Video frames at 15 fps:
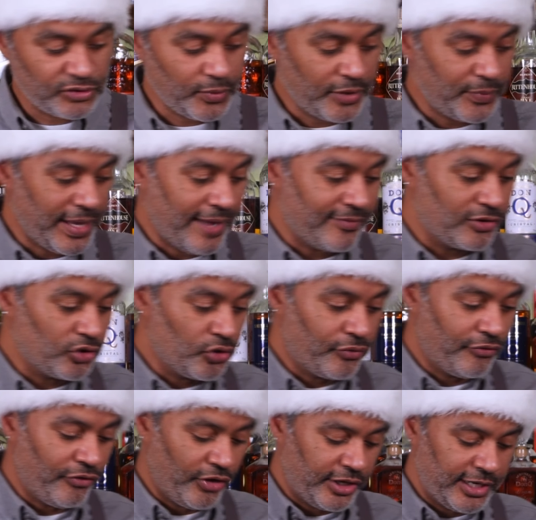way we have a little
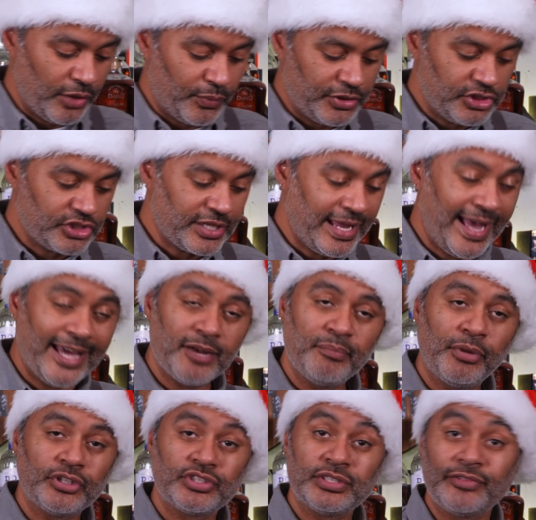fun, and we're just gonna add a
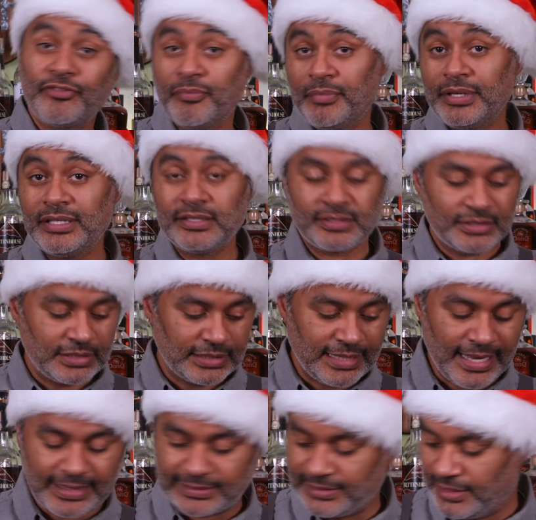bunch of different bitters to the
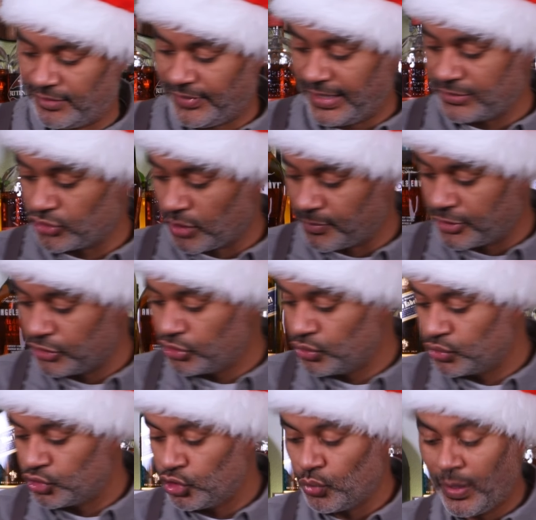cocktail, right? So I'm gonna do
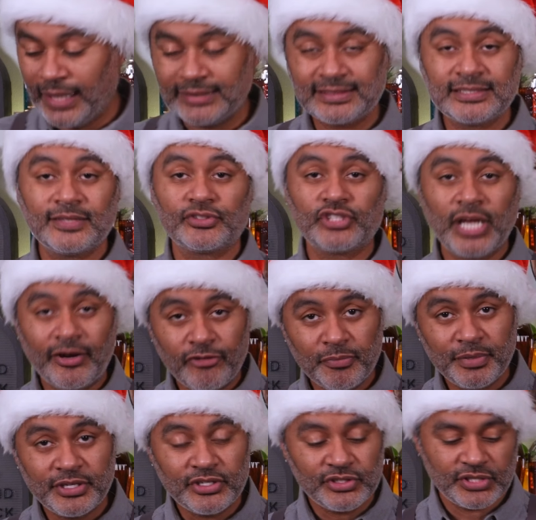2 ounces of cherry
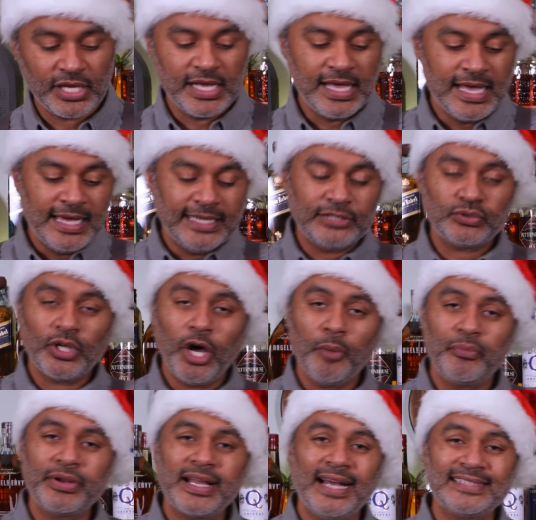bitters. This will help
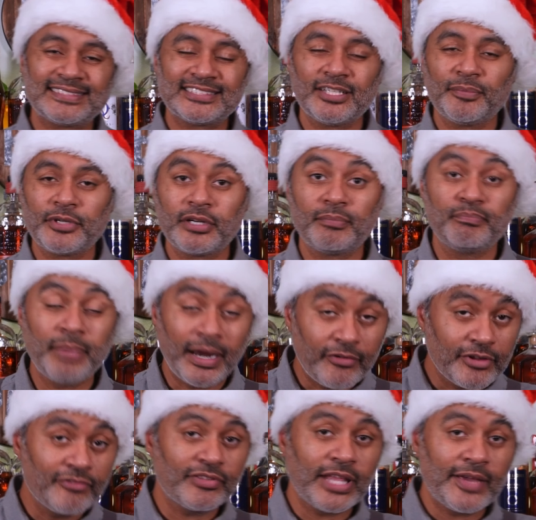bring out some of the
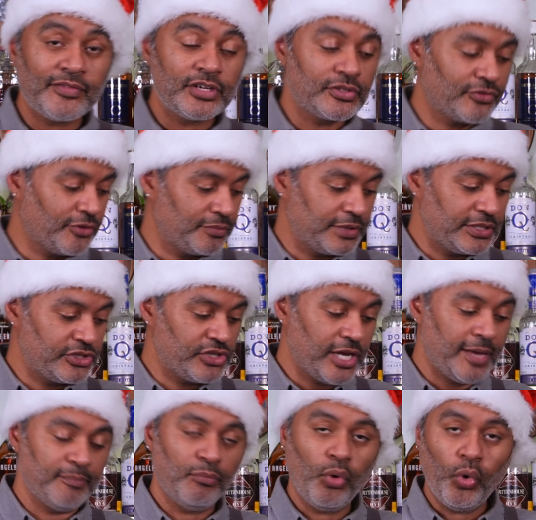berry flavors from the
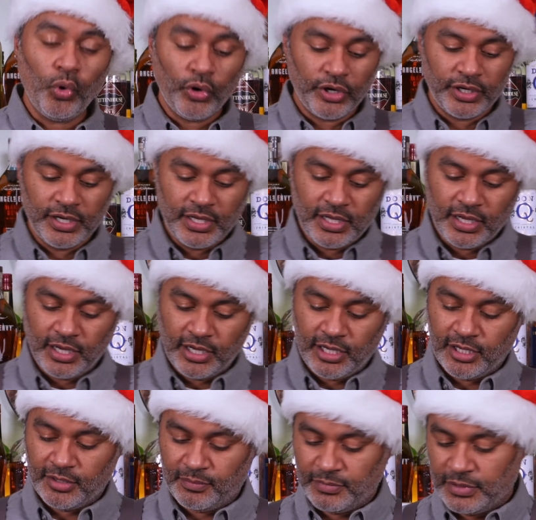Chambord,
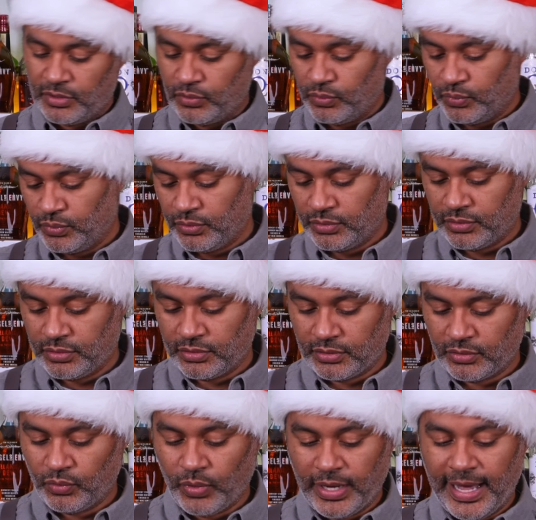
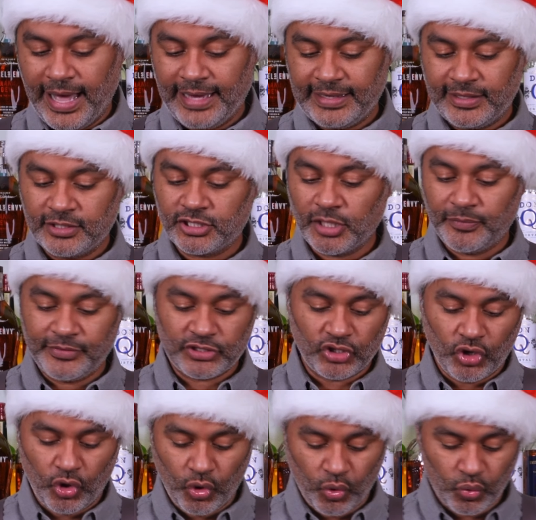while adding some of its
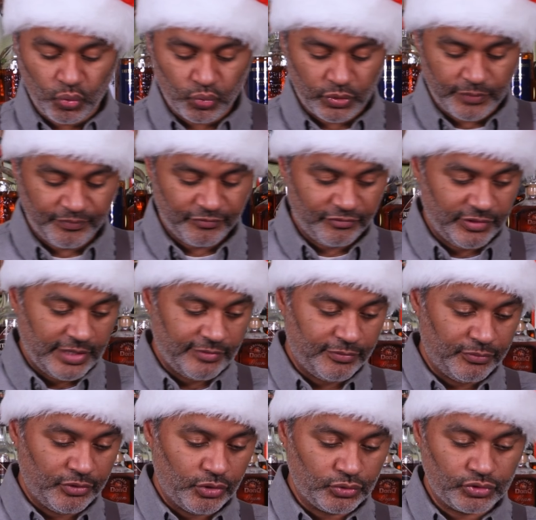own flavor
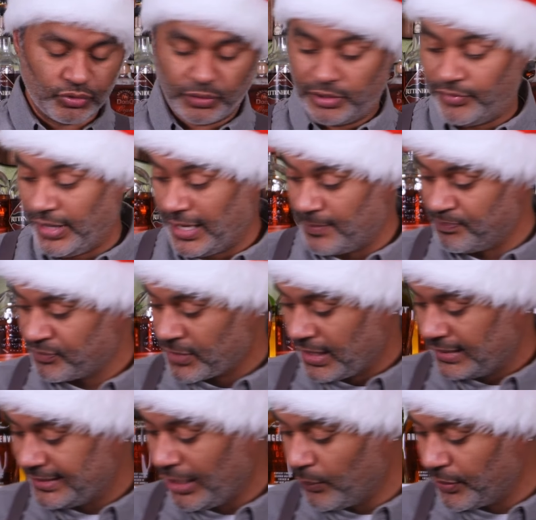from those to it, right?
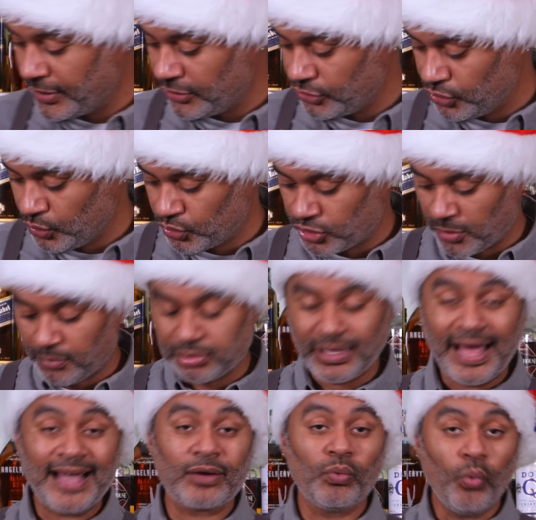Then we're gonna do some
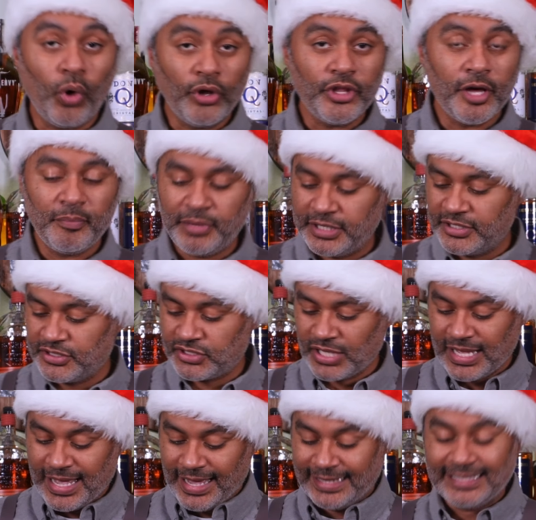black walnut bitters,
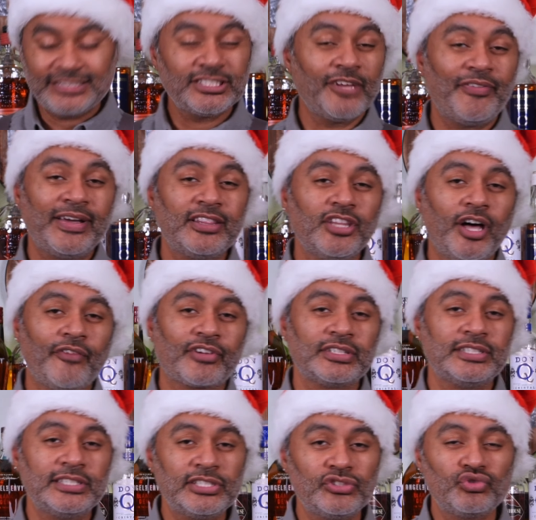and this stuff I love because
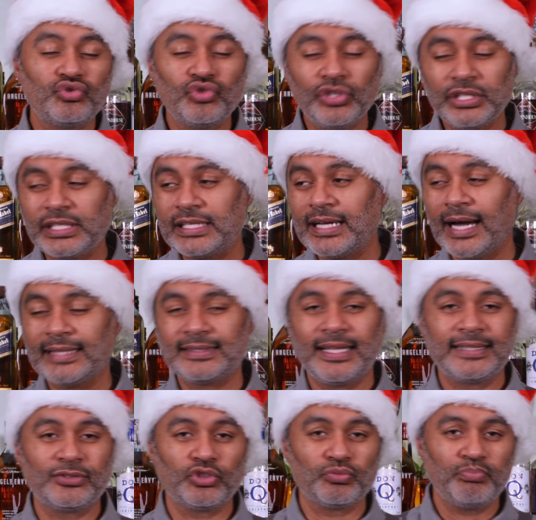this has really got
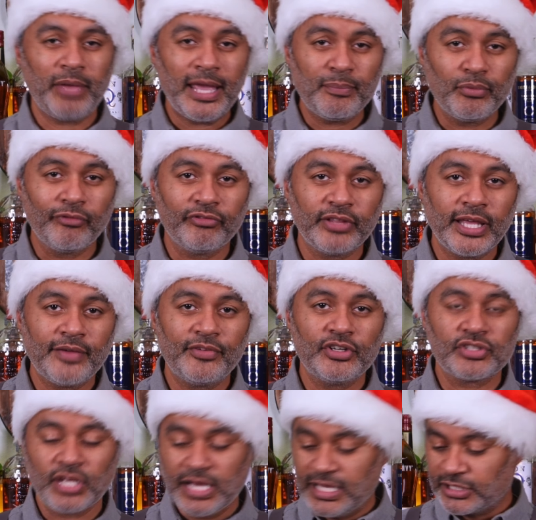like those maple
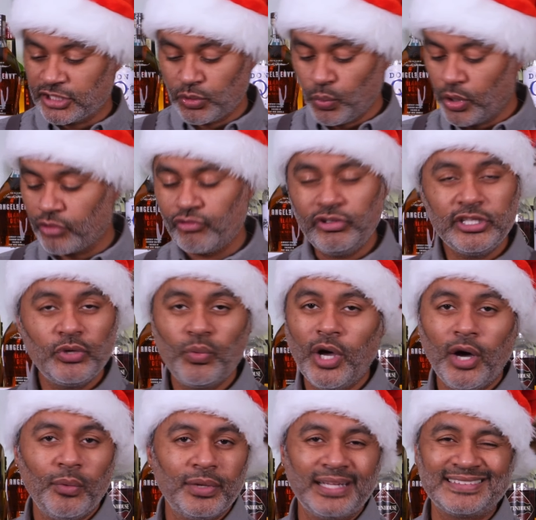flavors. It's gonna work really
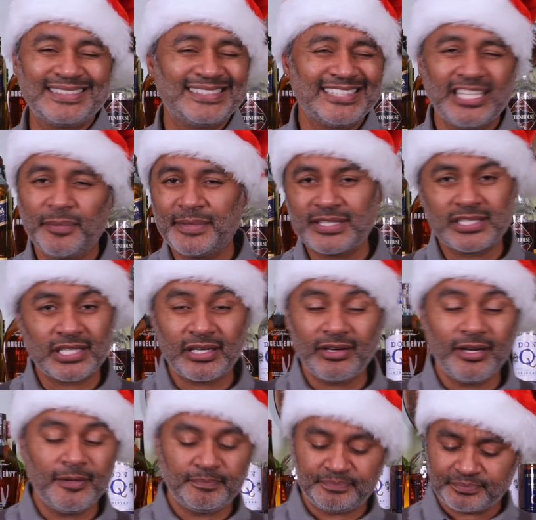well with like the cinnamon
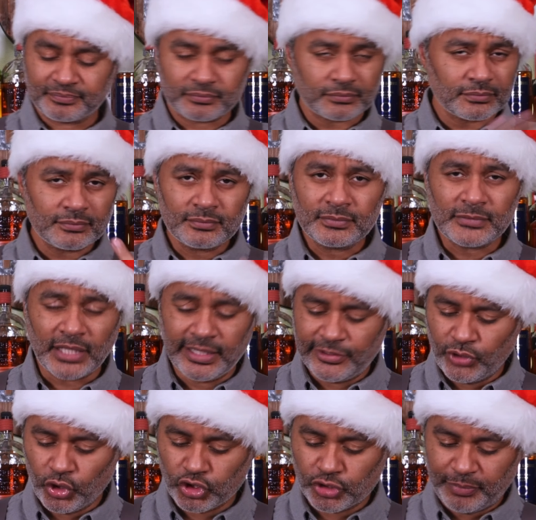syrup and
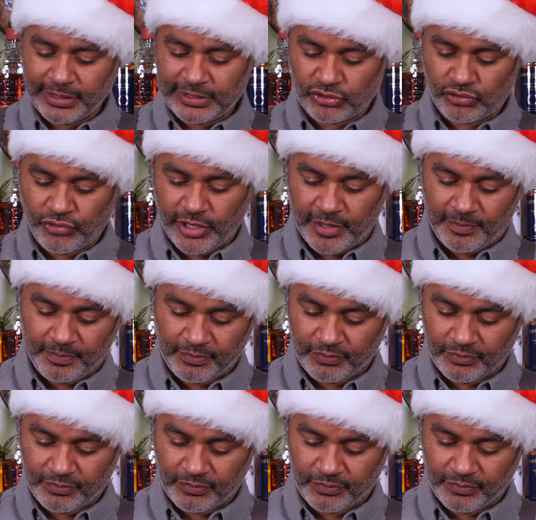the allspice Dram.